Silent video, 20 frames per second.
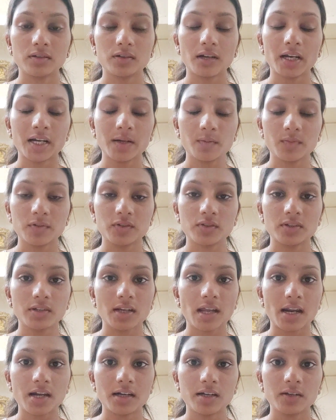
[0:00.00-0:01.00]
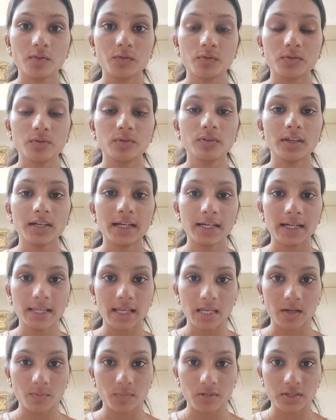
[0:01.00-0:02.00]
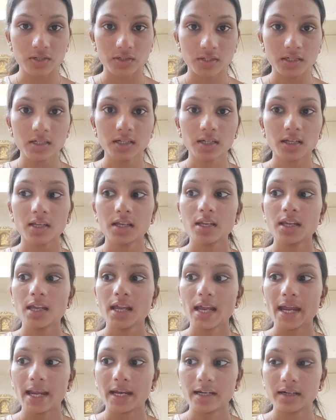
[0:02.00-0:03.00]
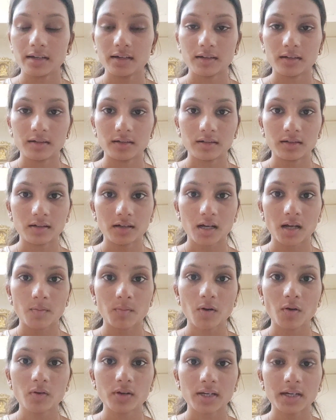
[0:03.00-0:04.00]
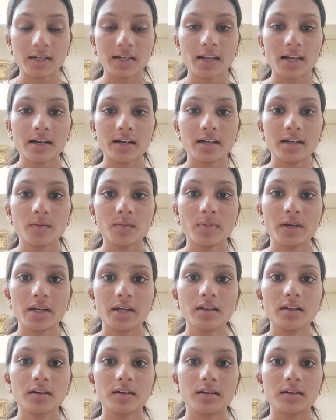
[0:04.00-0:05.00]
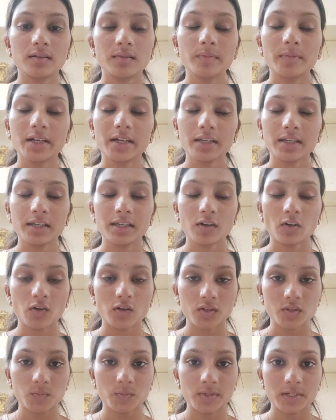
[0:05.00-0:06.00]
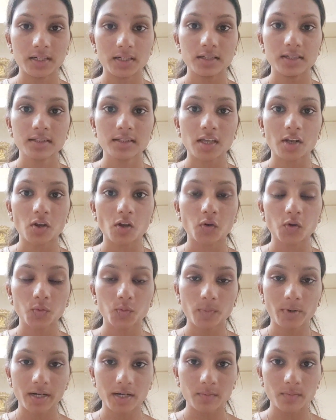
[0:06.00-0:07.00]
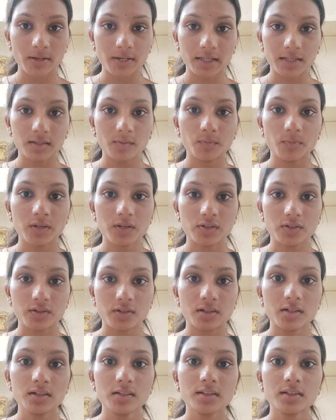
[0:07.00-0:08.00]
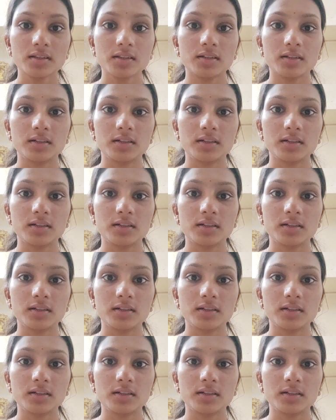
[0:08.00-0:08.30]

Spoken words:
admission are due to the ADR patient, and about 800 bed in hospitals are occupied by the patients